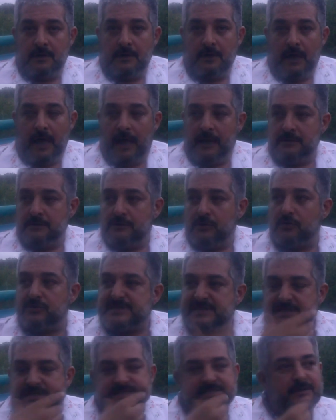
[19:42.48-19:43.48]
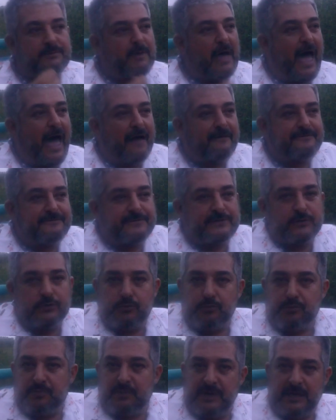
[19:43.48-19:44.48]
And your system have to
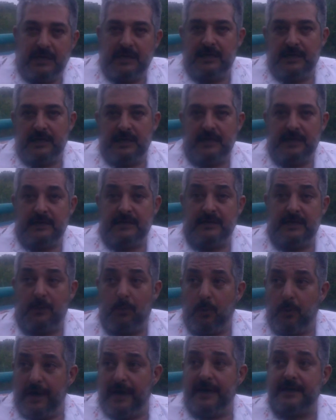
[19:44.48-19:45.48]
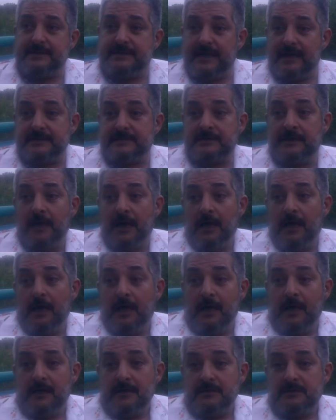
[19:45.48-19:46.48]
be in a way that
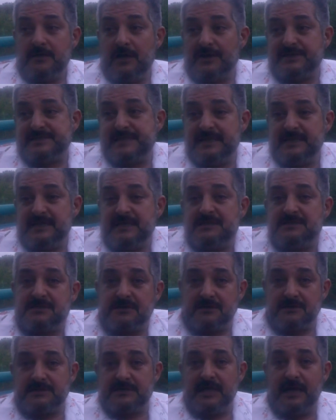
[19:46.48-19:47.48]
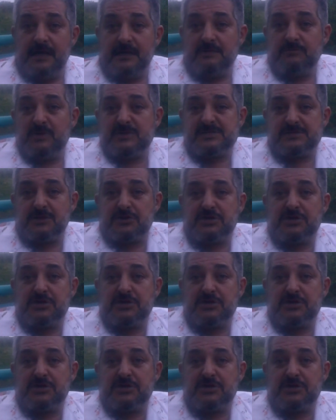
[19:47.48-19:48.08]
doesn't entertain Mr.